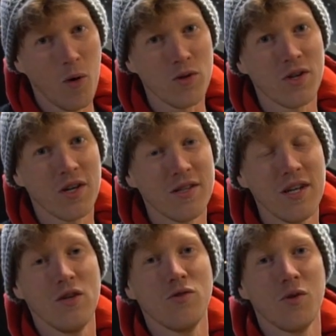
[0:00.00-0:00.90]
want to
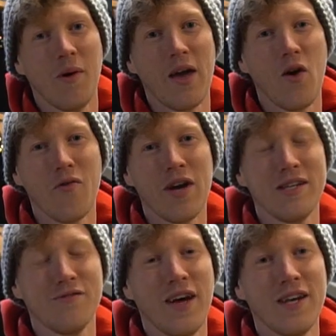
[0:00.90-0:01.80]
continue to wear your ear
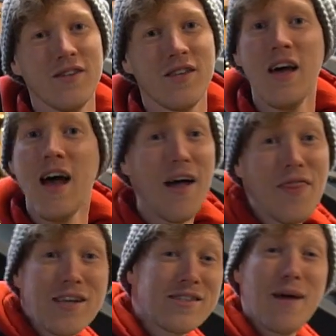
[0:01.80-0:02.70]
defenders,
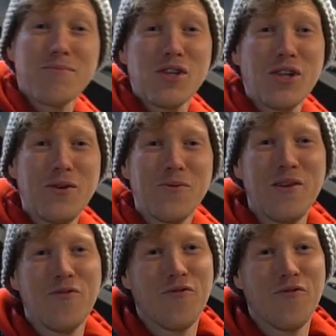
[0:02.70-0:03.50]
and that's absolutely